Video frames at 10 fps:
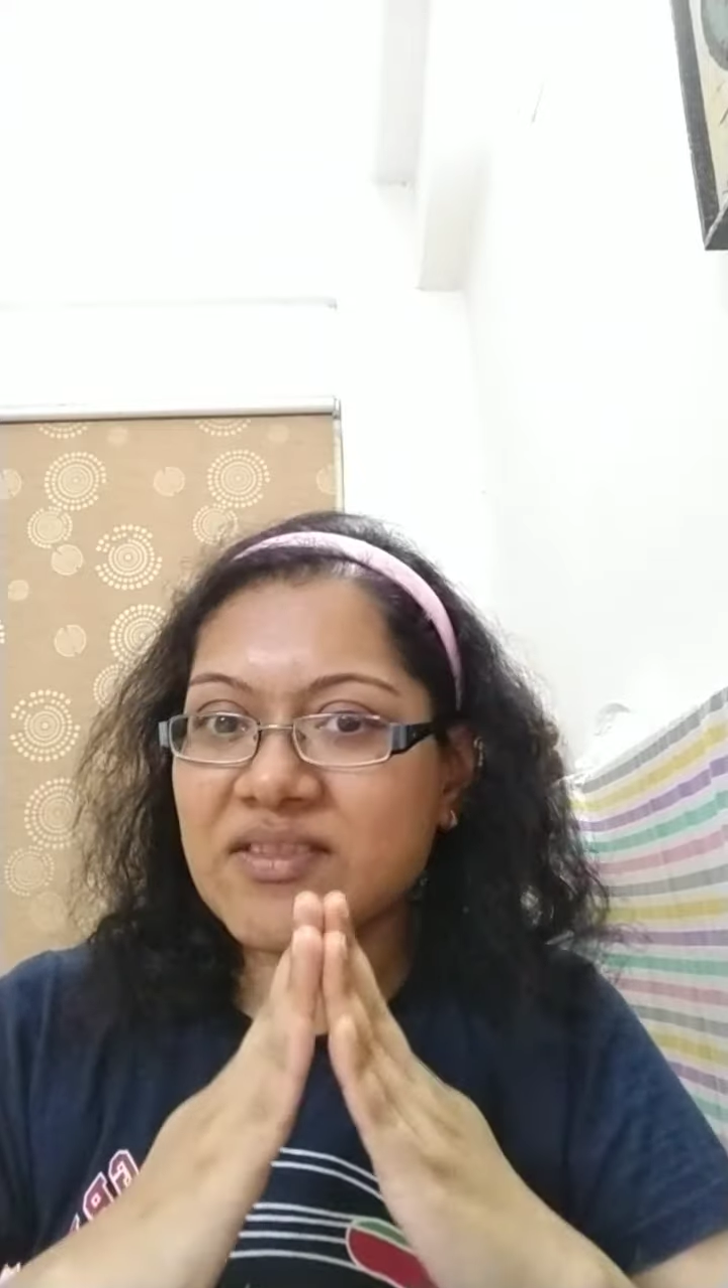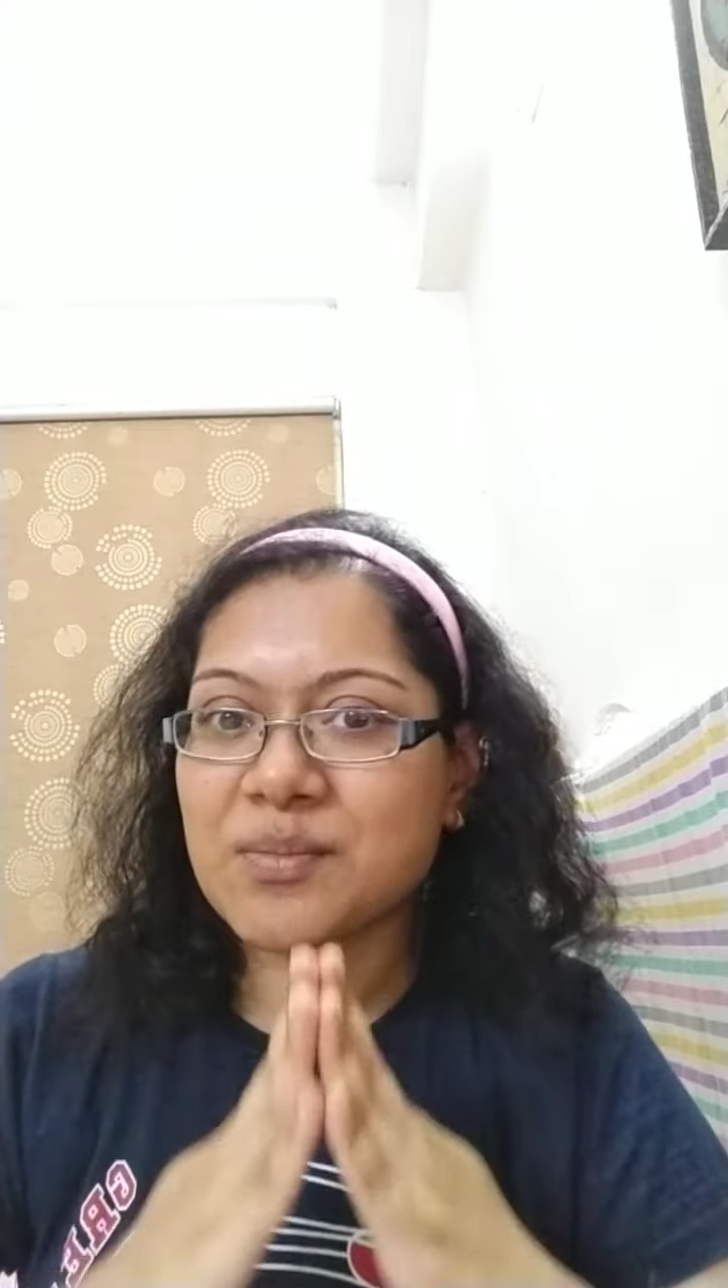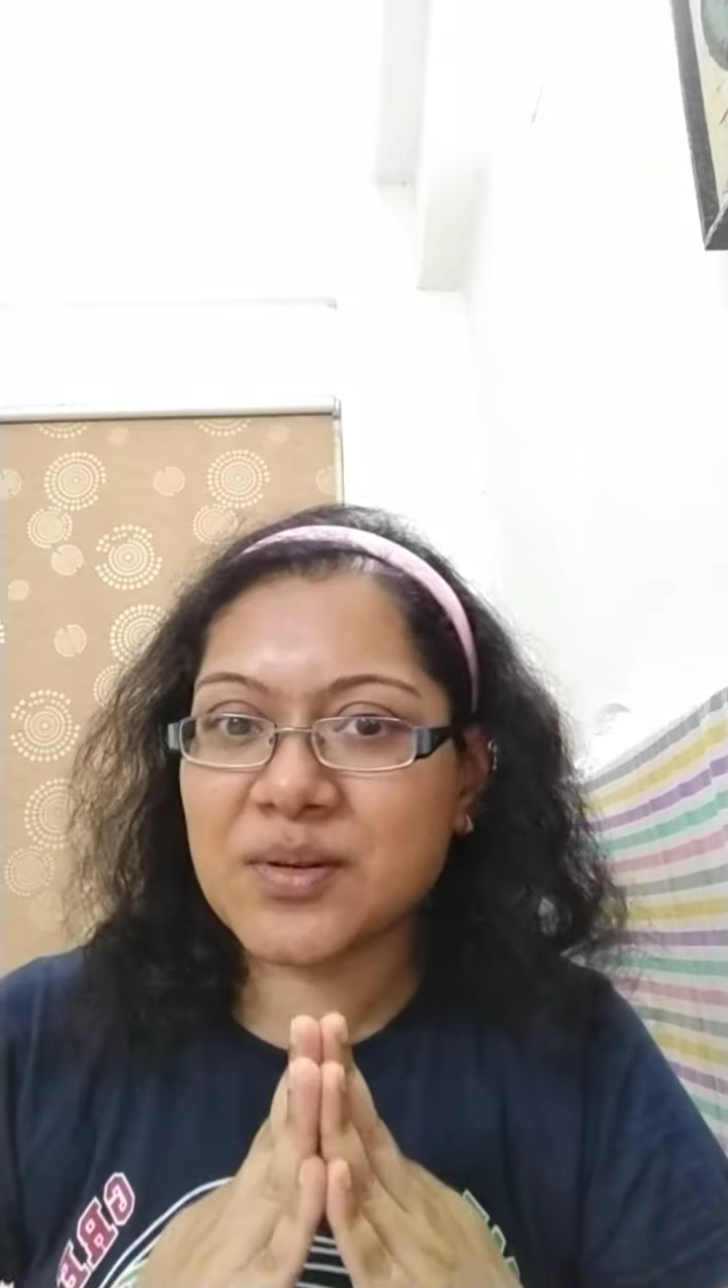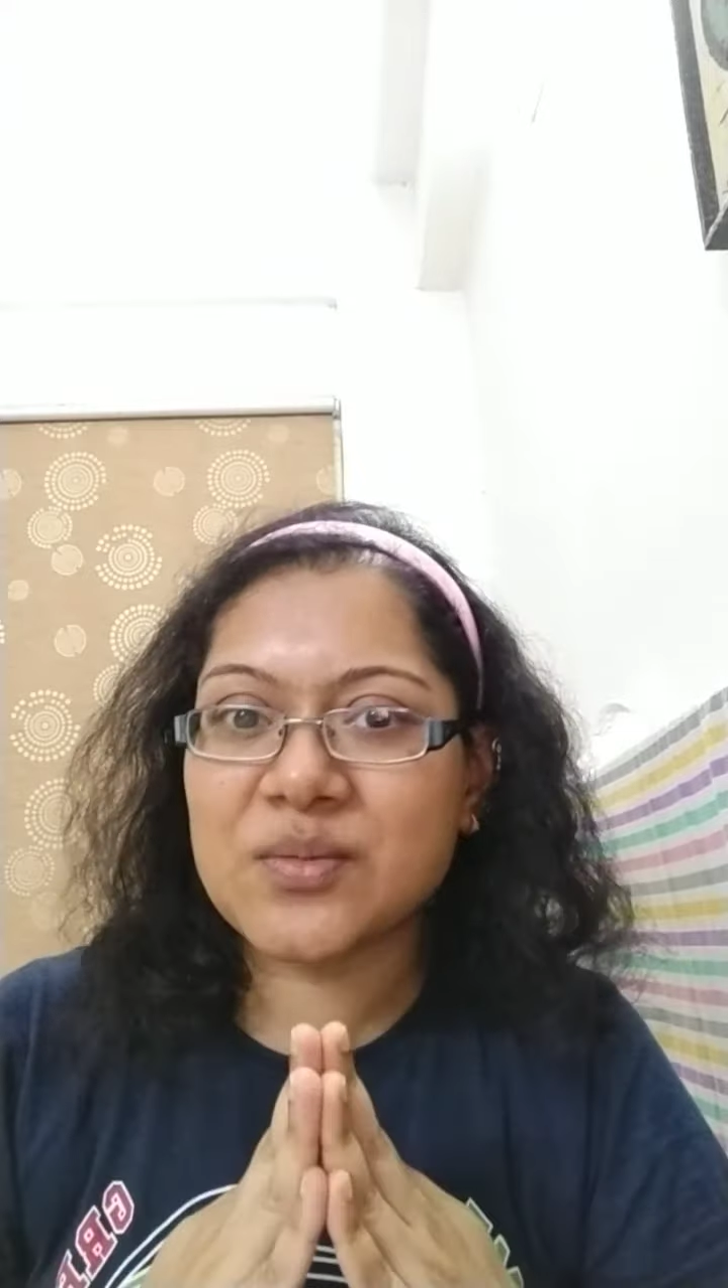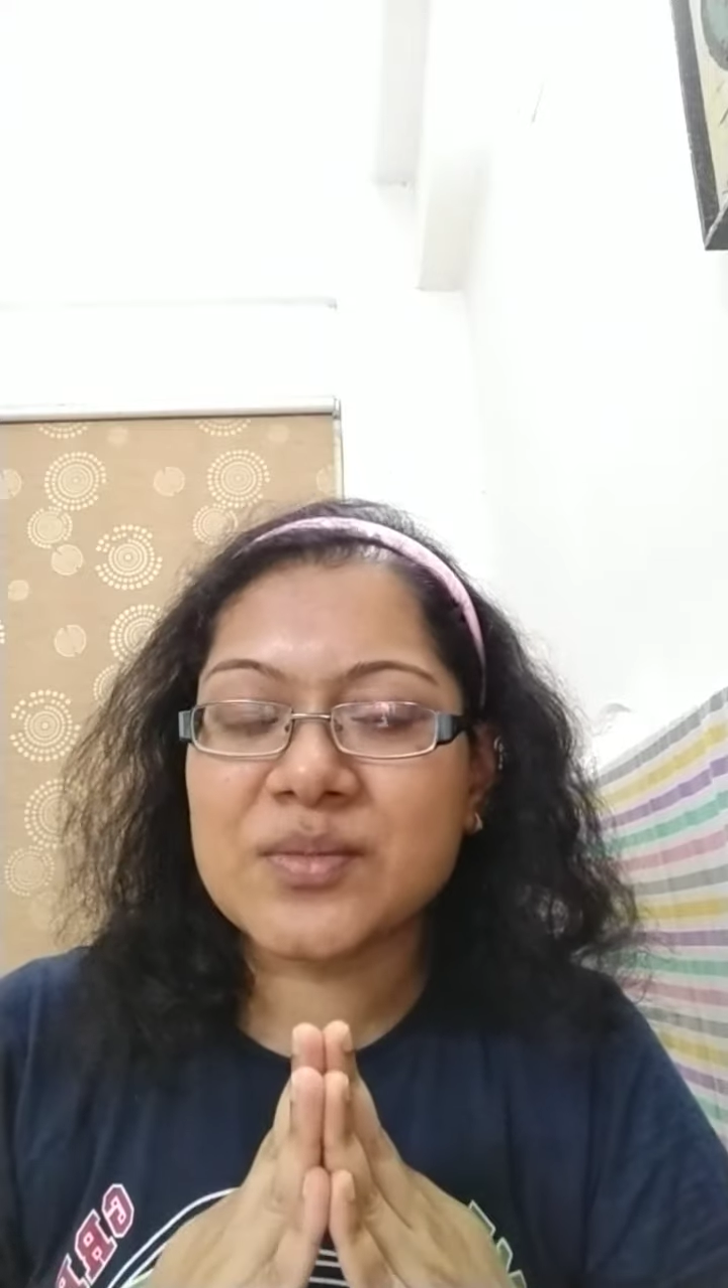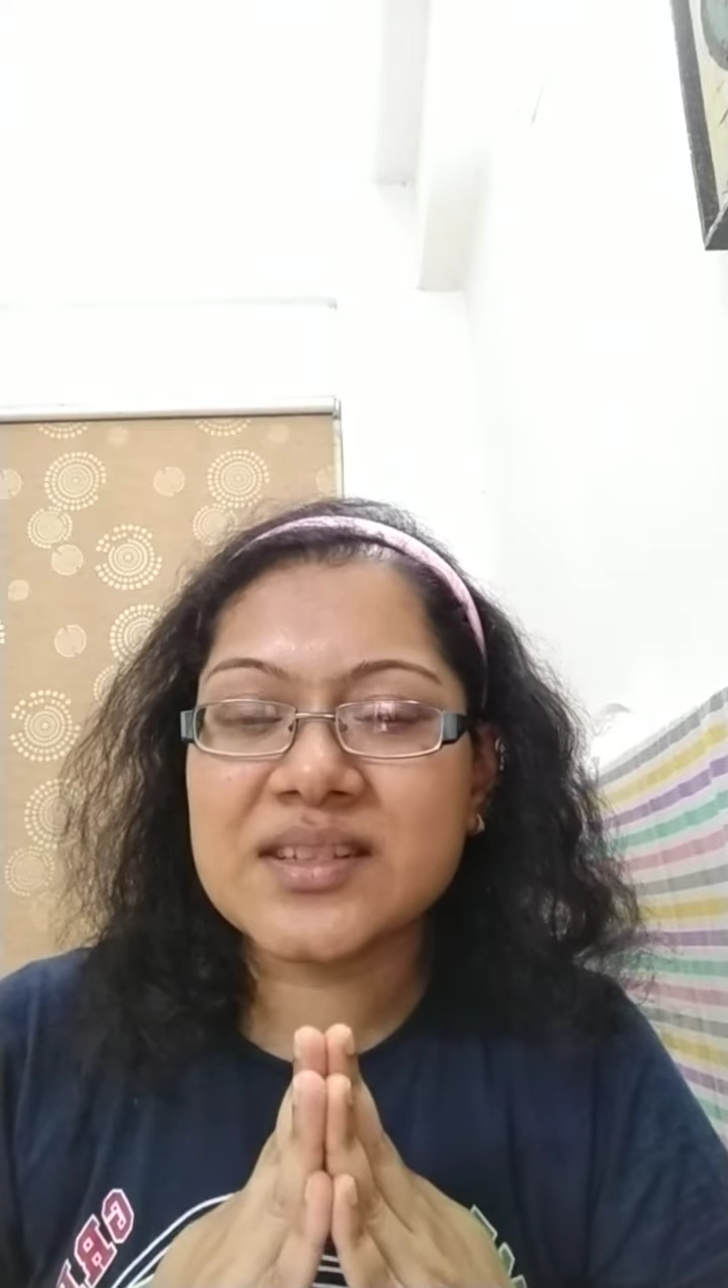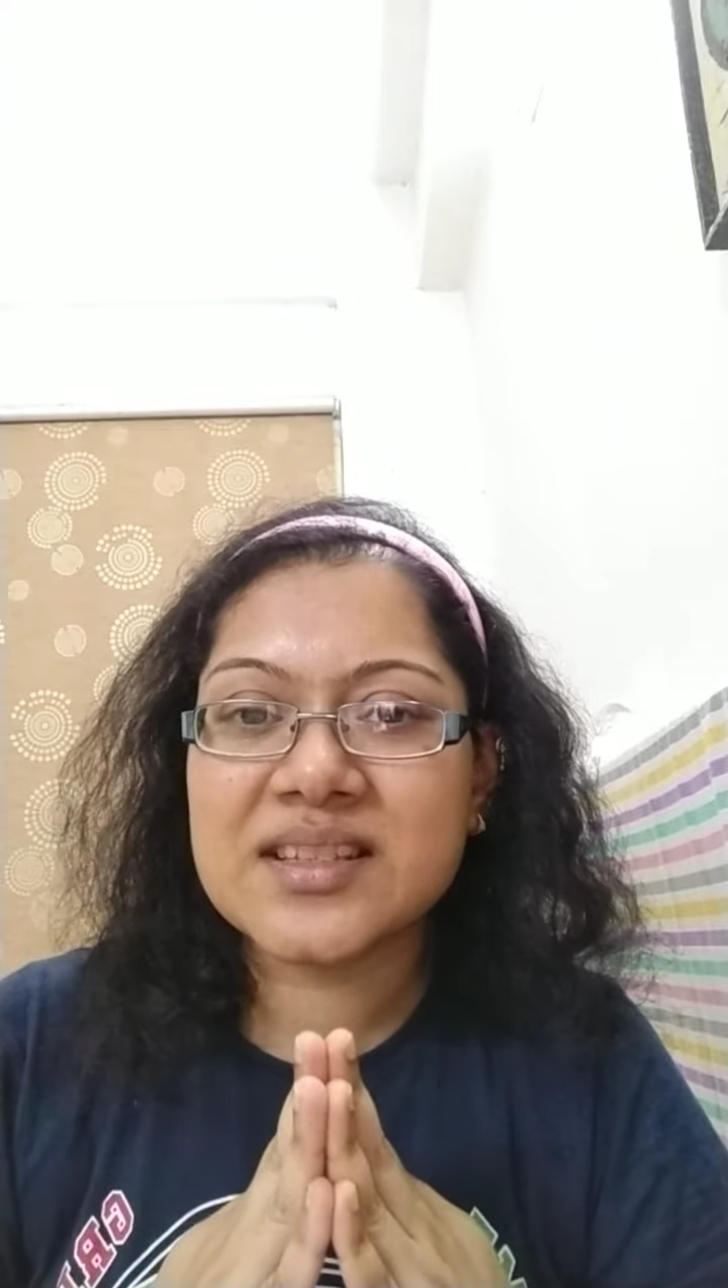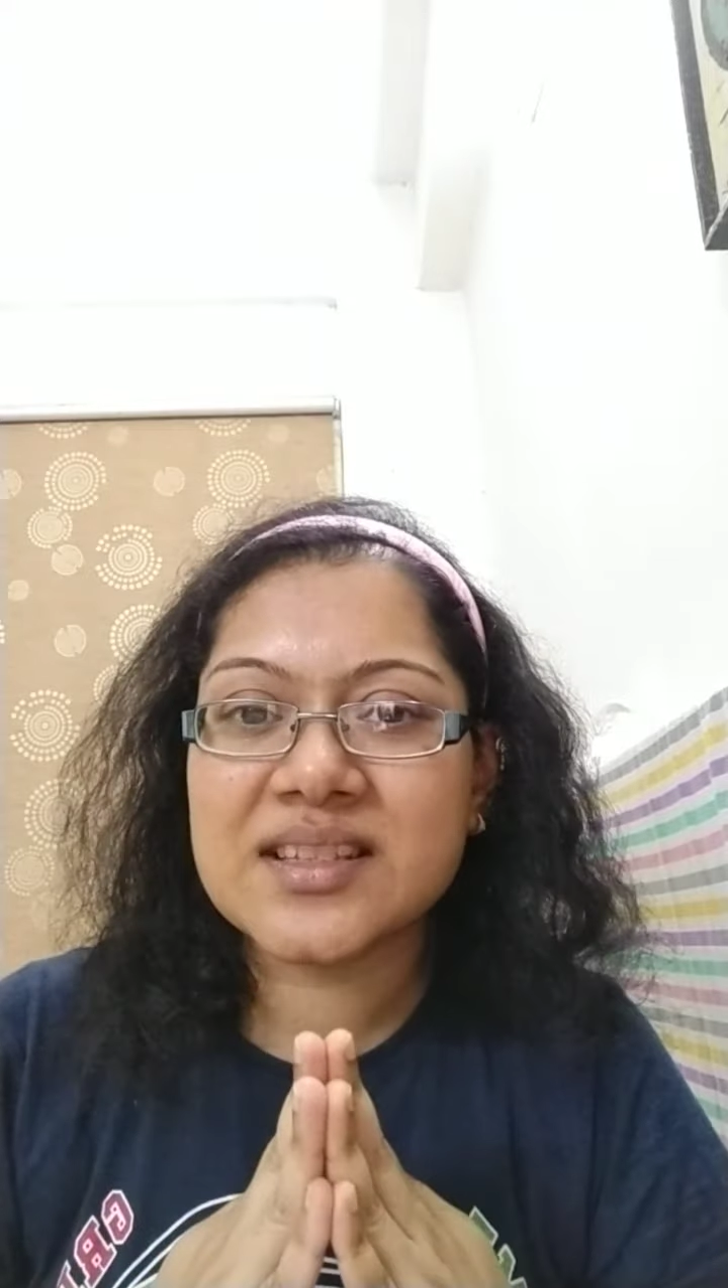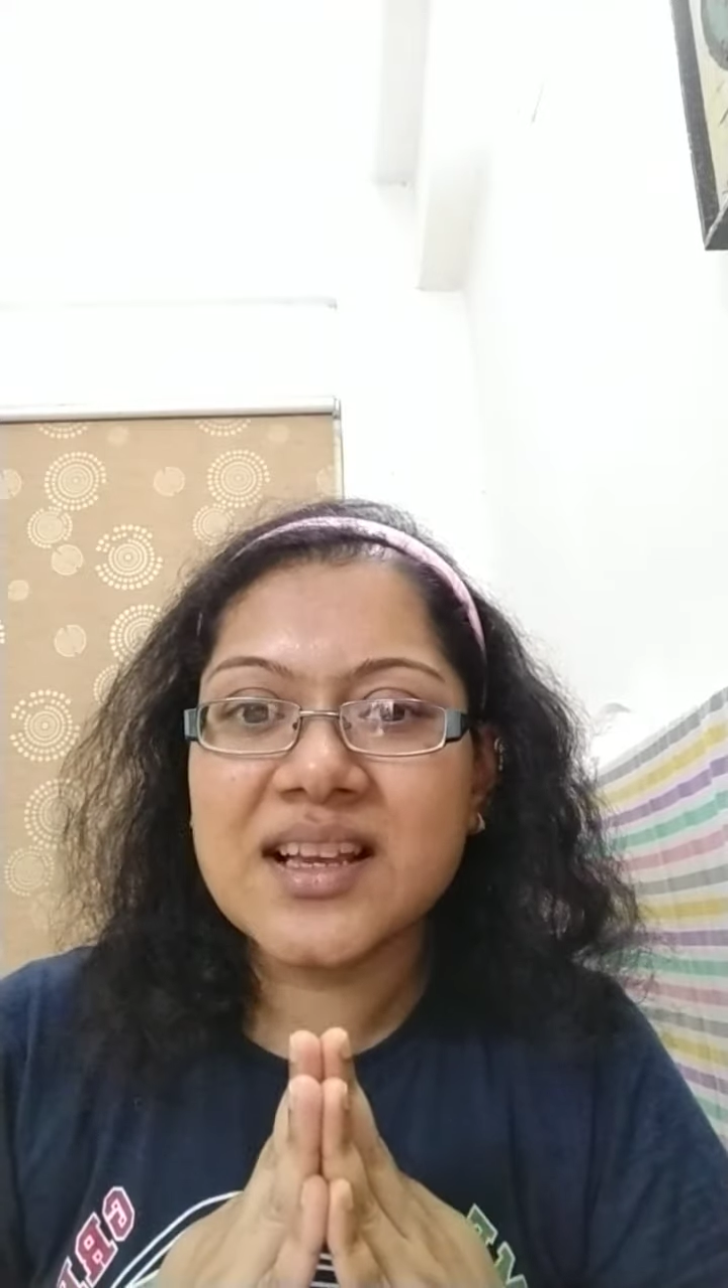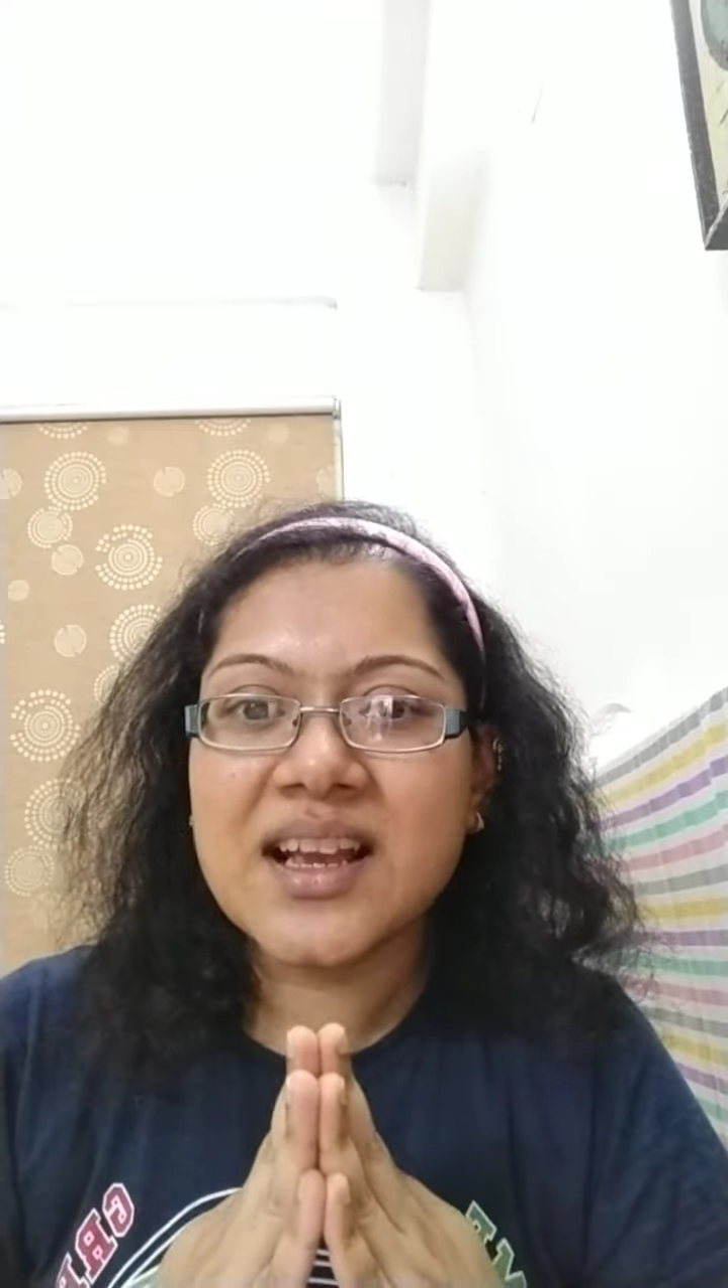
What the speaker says: the pyramids,